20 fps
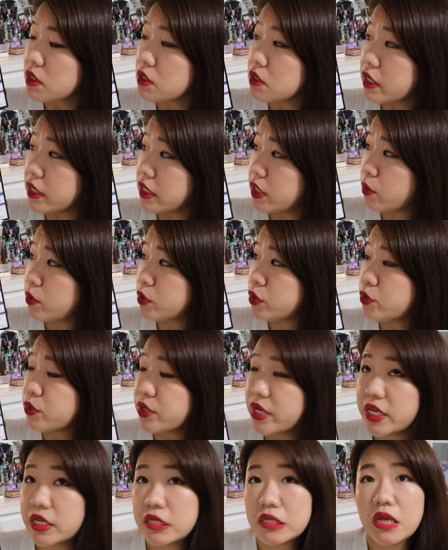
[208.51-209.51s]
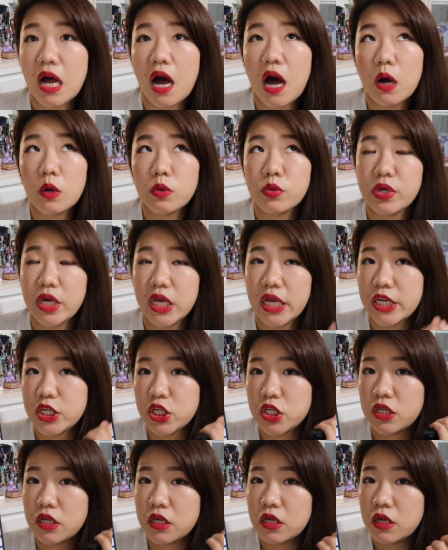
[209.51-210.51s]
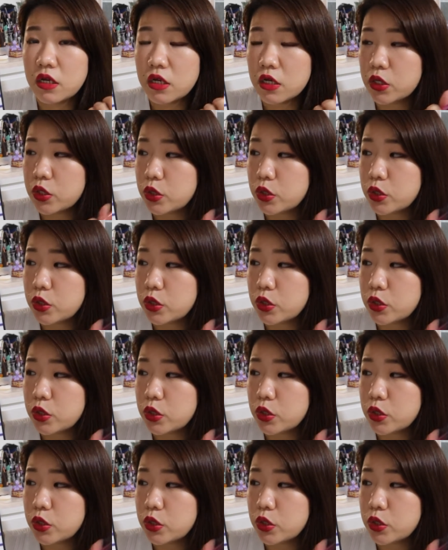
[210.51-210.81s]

Then they will showcase how you can actually